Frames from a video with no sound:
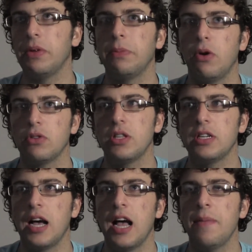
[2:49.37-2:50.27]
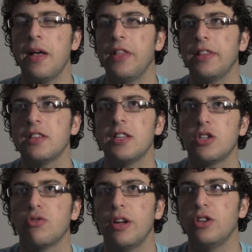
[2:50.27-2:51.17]
most of the time, and like the
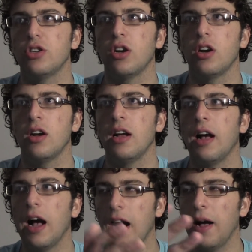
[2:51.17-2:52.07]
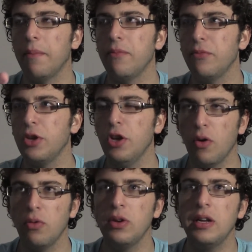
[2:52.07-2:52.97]
sixth ranger, you
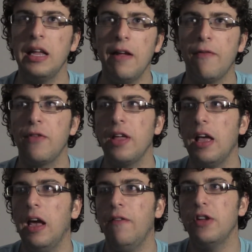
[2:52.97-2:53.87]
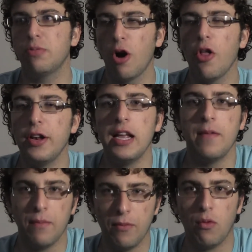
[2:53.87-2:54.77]
know, if he's part of the
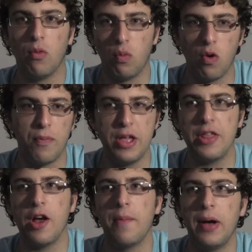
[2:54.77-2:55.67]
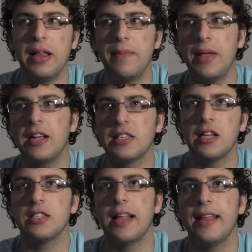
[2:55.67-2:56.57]
team, will be there. But it makes
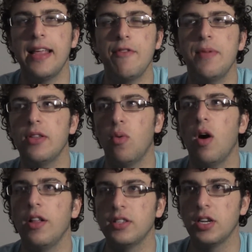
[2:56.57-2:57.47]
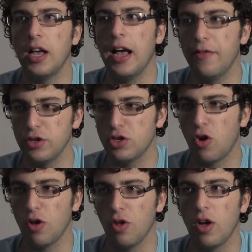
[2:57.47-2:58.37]
sense that he would be the one to have his
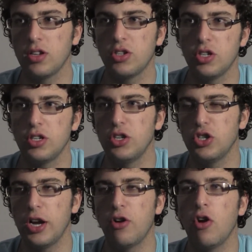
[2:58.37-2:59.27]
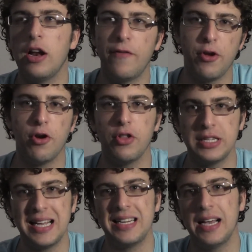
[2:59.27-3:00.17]
star lost just in general. And if you know the
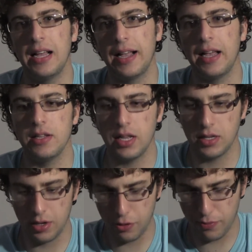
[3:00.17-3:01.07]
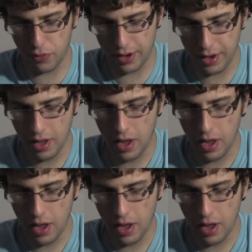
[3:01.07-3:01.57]
Sentai, I guess that's another point.